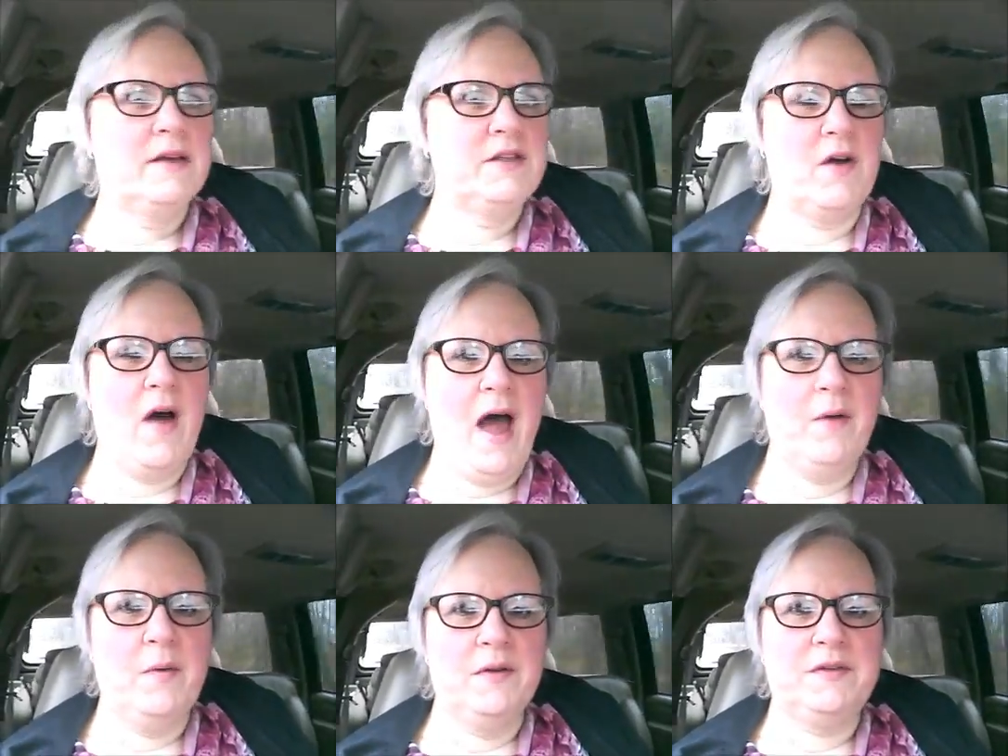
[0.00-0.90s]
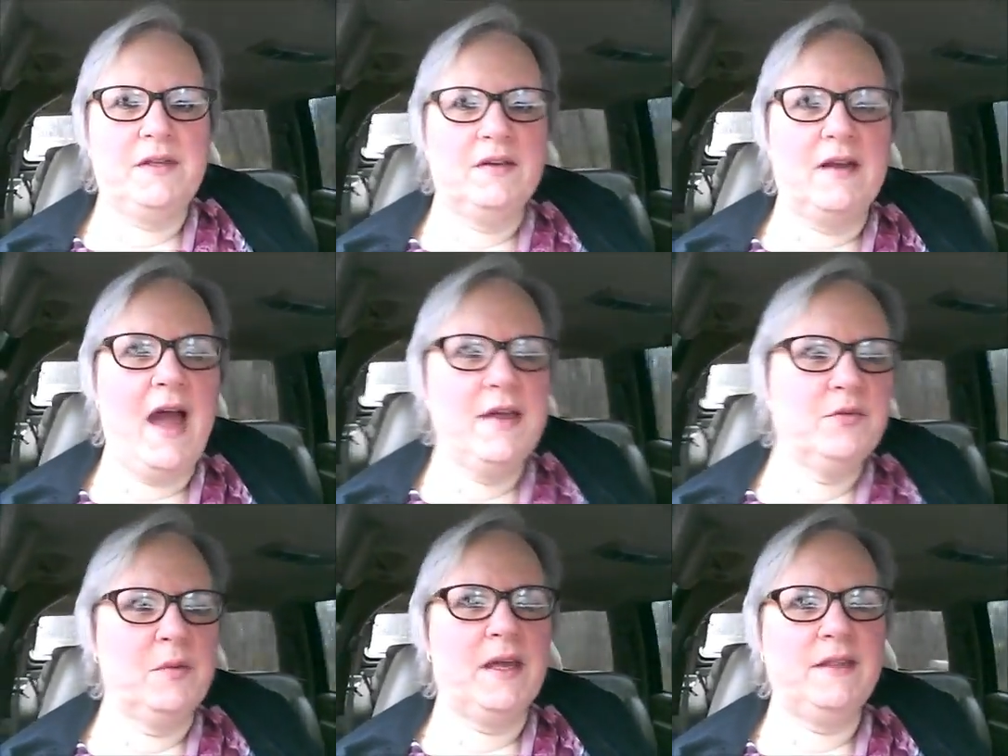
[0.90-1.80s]
So I will see you guys
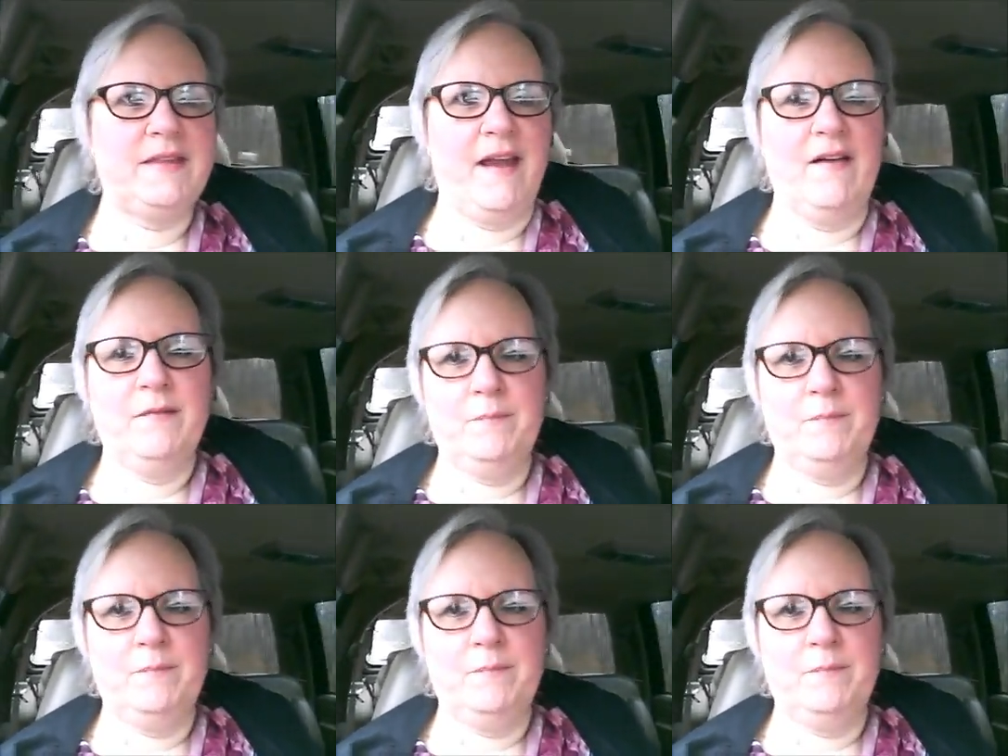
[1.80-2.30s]
when we get there.